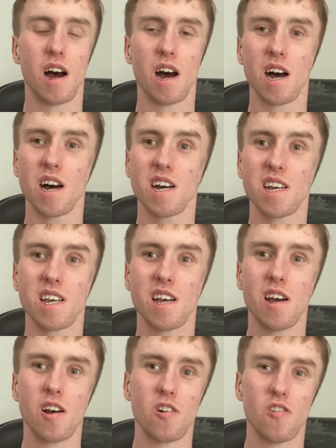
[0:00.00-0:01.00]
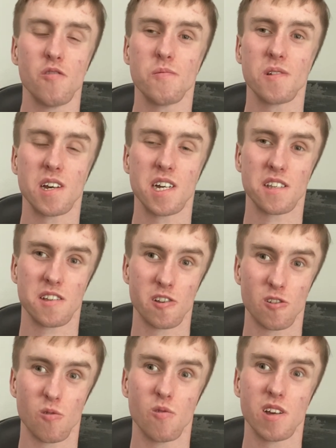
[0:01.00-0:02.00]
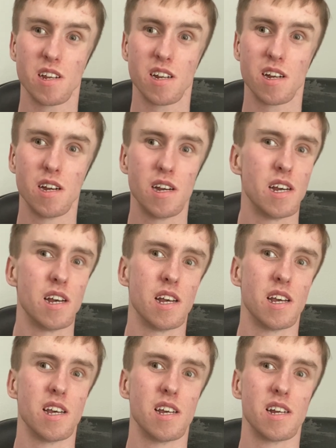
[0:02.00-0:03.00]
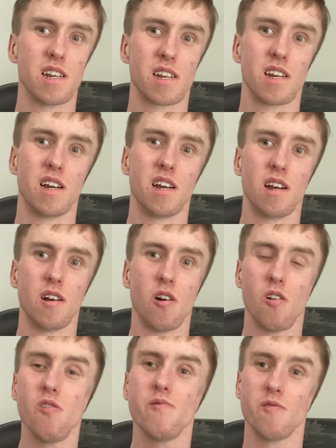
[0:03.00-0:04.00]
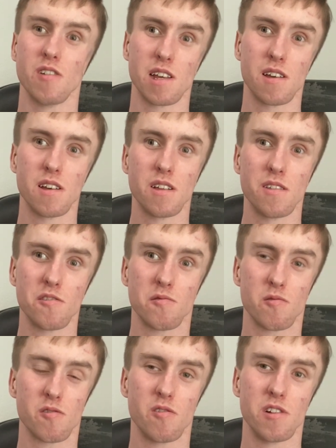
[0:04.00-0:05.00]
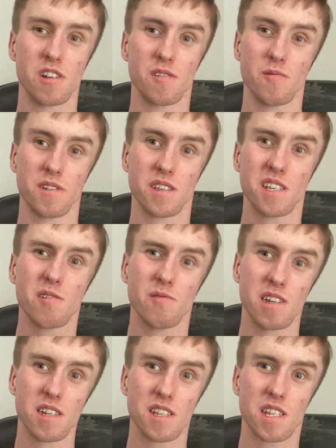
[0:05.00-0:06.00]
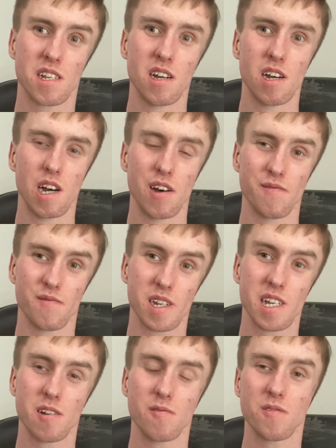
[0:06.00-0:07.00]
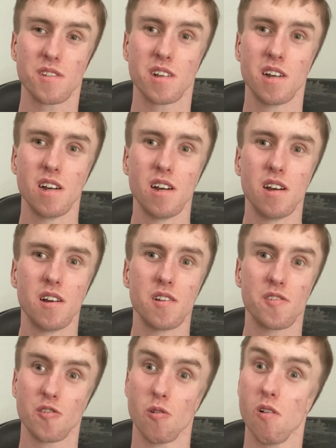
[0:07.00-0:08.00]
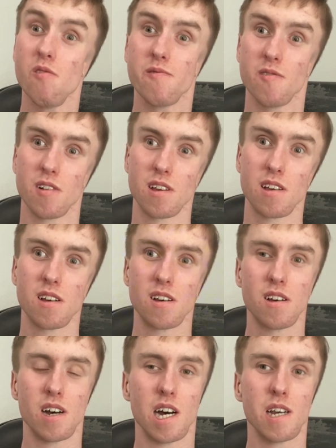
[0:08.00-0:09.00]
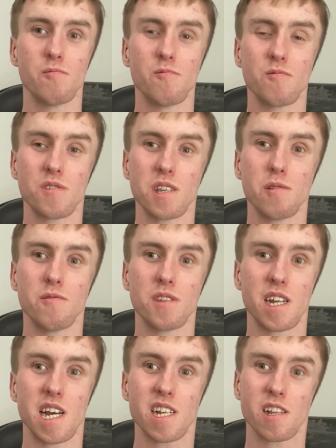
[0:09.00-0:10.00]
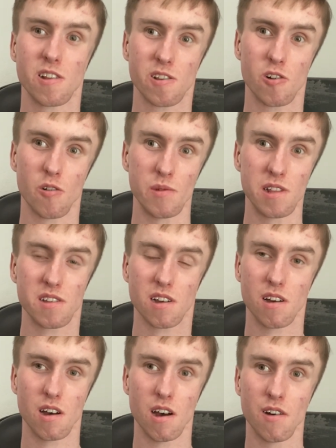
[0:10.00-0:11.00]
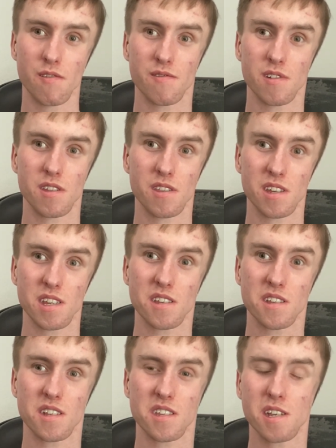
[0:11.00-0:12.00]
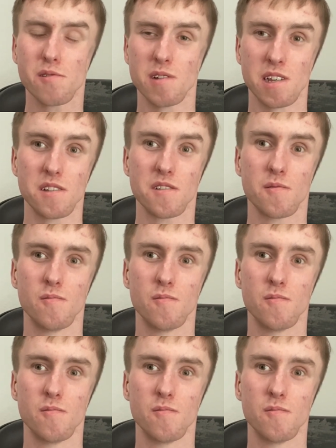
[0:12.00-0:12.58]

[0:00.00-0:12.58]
I hope you guys enjoyed, and hopefully this will turn into a series of videos. So hopefully I will see you in the next installment of this series.